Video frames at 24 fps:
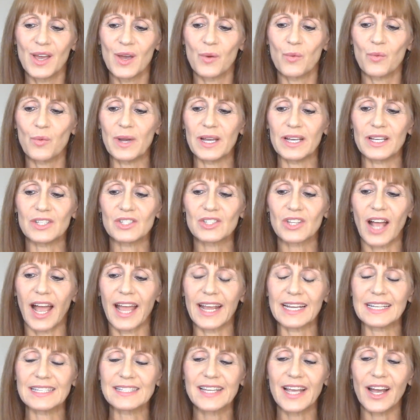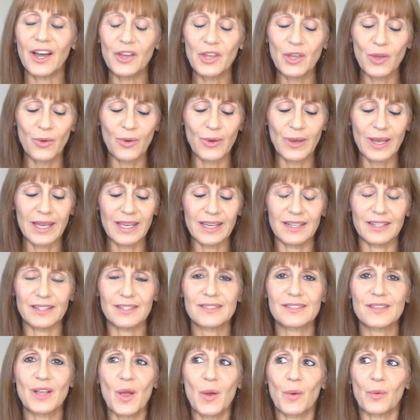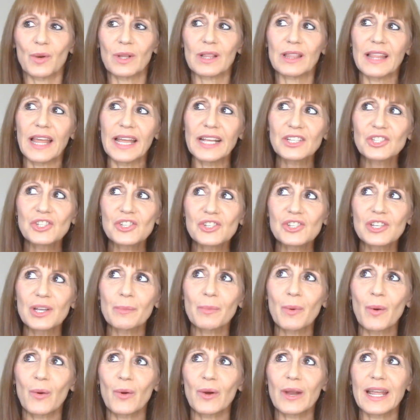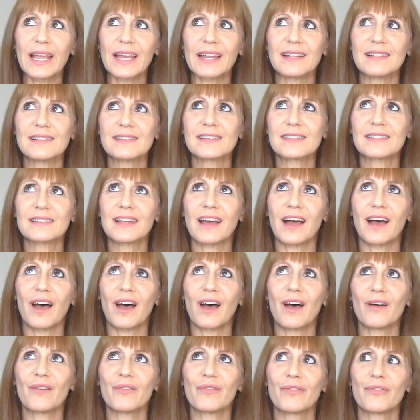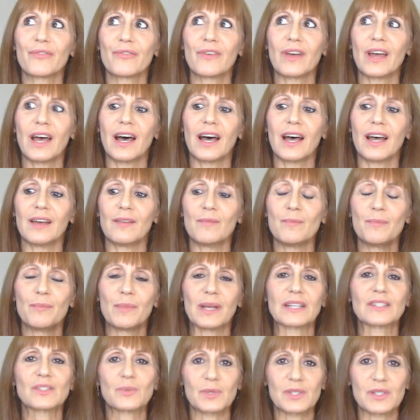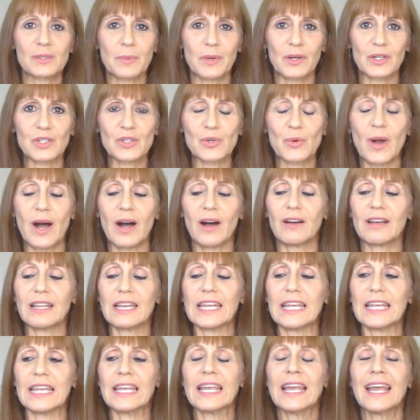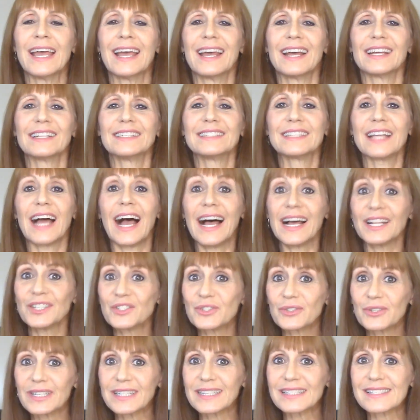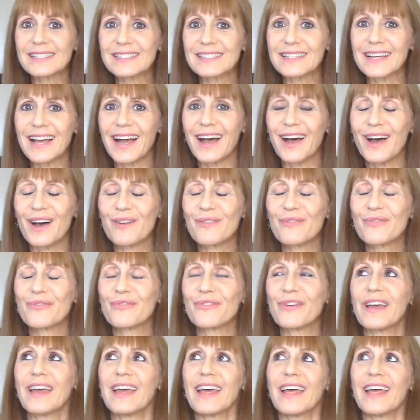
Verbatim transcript: which I can tell you is relationship oriented stuff uh, mixed with spirituality, tantric stuff,